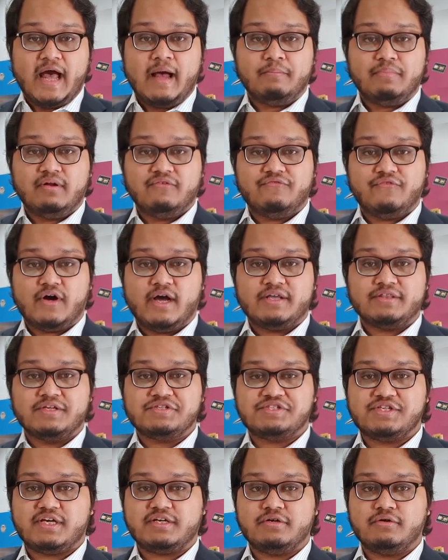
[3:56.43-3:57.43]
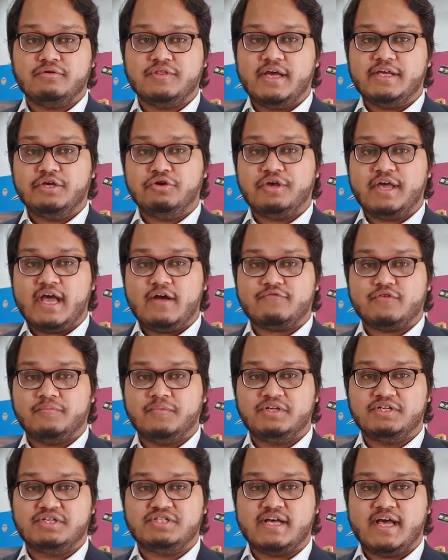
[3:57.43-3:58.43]
amplifying the signal that you get from
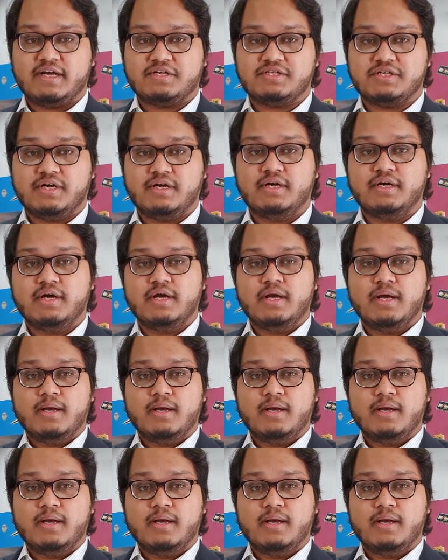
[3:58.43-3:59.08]
the detector